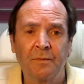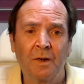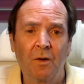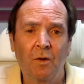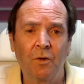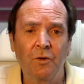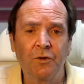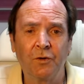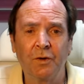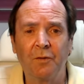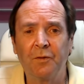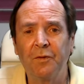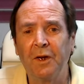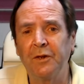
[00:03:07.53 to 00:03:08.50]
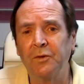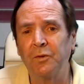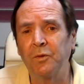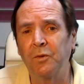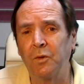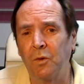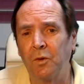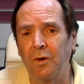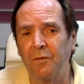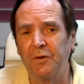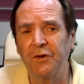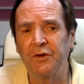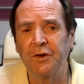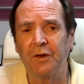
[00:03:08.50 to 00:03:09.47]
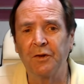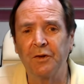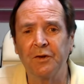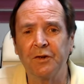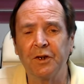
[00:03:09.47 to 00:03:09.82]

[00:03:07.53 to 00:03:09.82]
Also, the Federal Court of the Southern